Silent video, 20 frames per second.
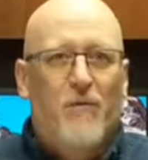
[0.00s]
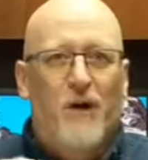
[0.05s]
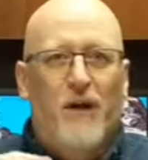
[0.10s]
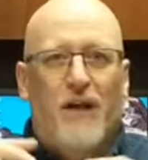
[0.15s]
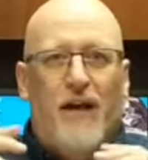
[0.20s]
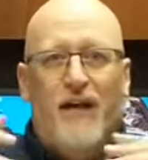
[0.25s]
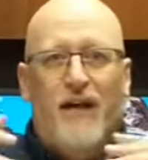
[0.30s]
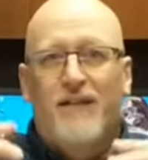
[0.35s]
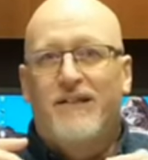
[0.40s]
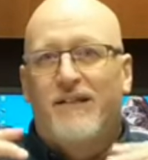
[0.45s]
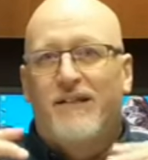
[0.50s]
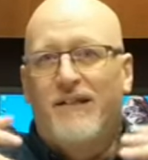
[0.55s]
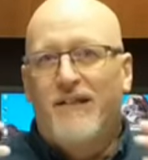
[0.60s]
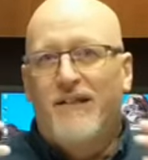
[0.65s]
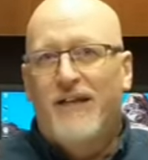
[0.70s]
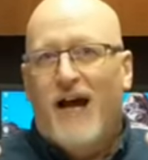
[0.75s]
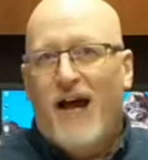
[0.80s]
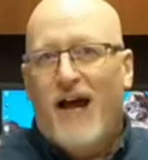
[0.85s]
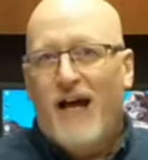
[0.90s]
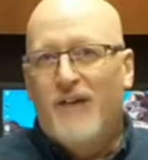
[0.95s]
what I
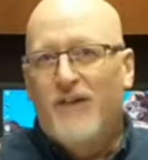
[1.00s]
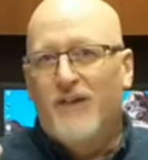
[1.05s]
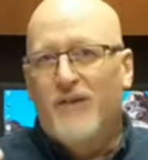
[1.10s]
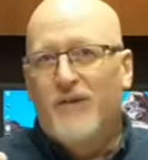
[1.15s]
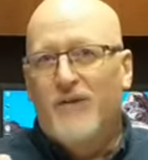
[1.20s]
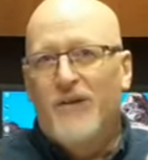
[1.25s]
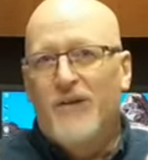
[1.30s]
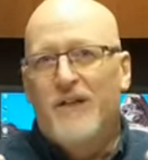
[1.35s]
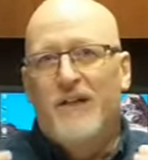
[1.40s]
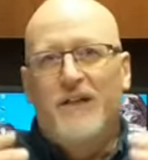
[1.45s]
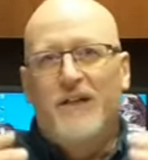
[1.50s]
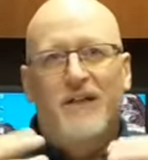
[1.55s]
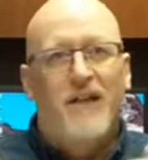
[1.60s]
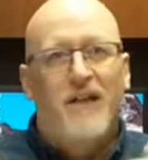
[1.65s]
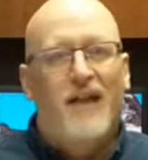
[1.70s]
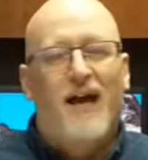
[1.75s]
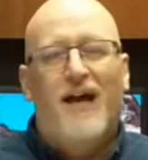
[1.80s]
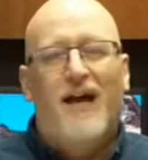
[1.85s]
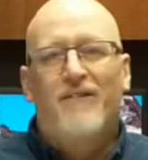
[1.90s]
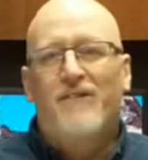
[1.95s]
see God doing
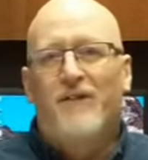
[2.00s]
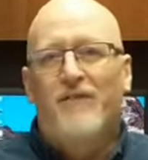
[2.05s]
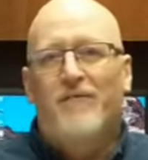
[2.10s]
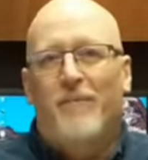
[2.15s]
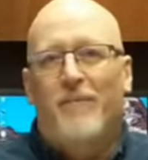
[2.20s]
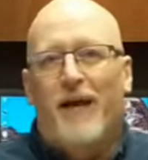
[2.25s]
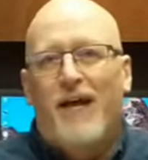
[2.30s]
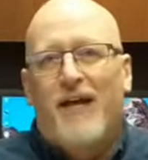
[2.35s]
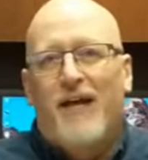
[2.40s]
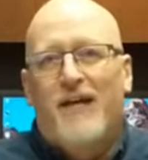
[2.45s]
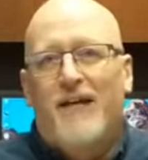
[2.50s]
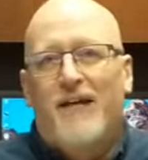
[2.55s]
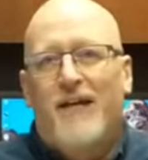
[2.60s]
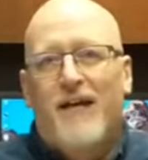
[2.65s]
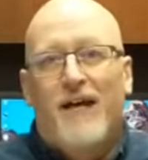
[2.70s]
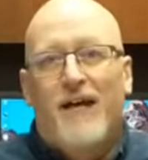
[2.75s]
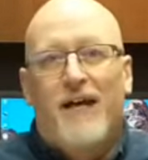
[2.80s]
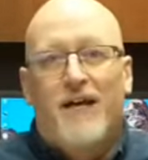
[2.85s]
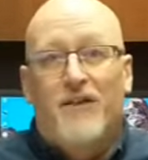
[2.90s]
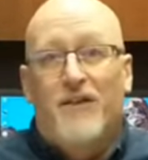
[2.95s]
in the lives of man,